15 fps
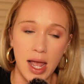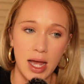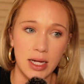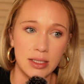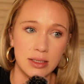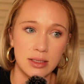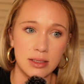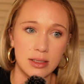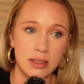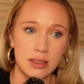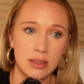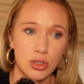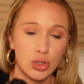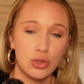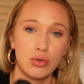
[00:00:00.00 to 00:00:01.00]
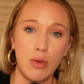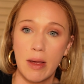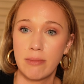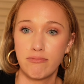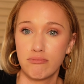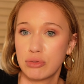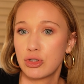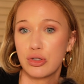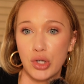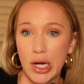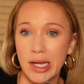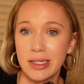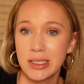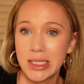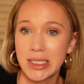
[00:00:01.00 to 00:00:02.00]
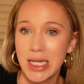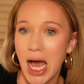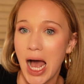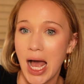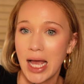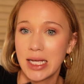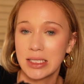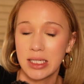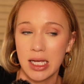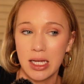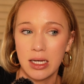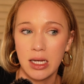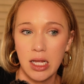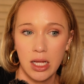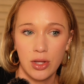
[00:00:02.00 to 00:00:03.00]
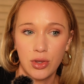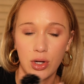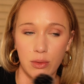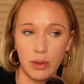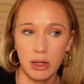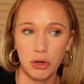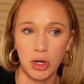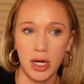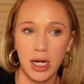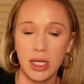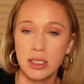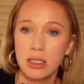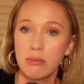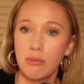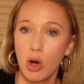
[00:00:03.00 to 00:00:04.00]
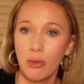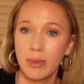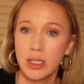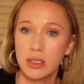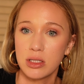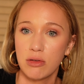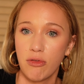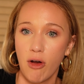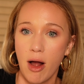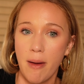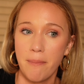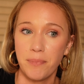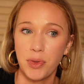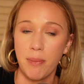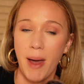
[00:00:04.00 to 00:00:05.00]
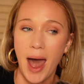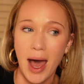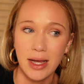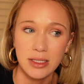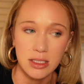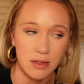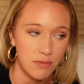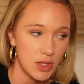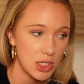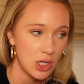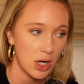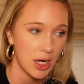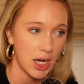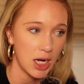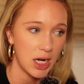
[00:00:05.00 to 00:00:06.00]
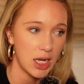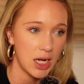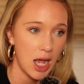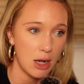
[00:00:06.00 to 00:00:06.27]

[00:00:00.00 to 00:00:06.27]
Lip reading: and strings and ties, and they're recreating some moments from the past of the Targaryen